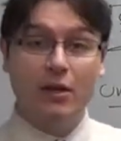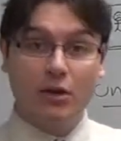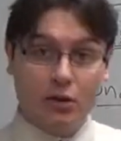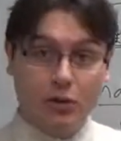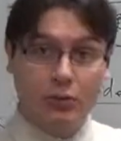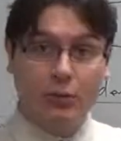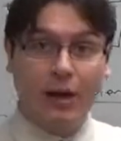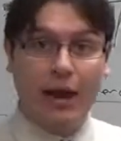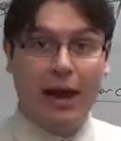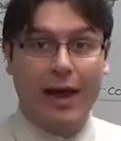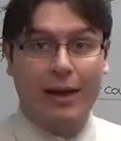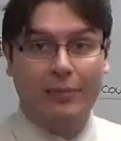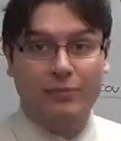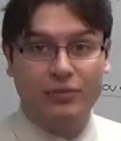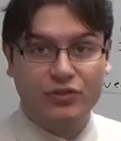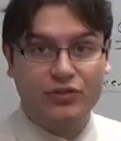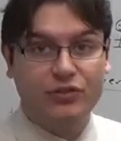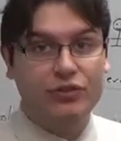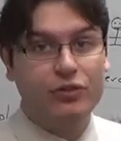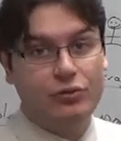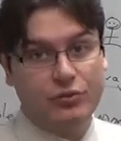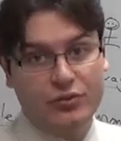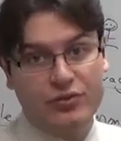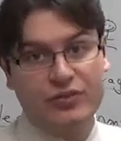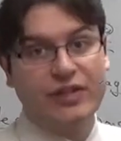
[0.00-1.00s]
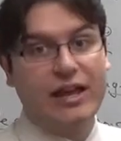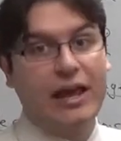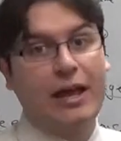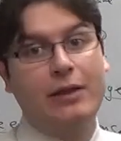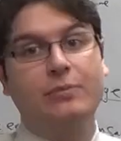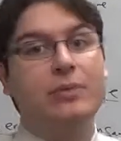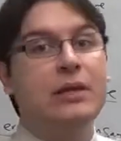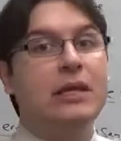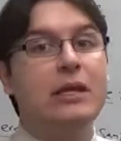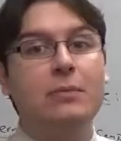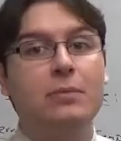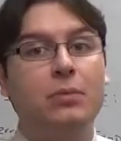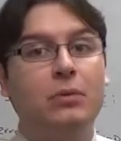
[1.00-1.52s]
grabbed 2
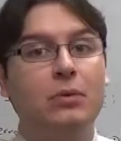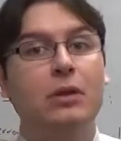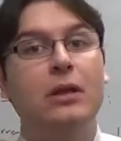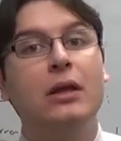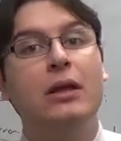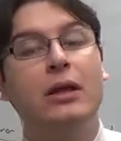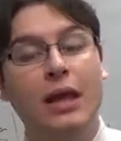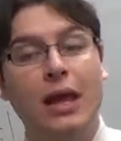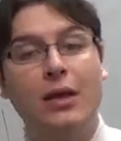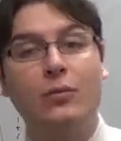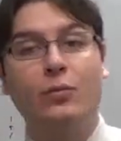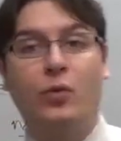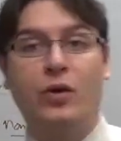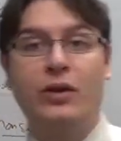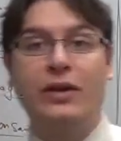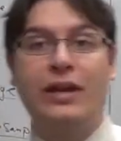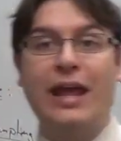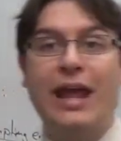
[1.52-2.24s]
sad people and 1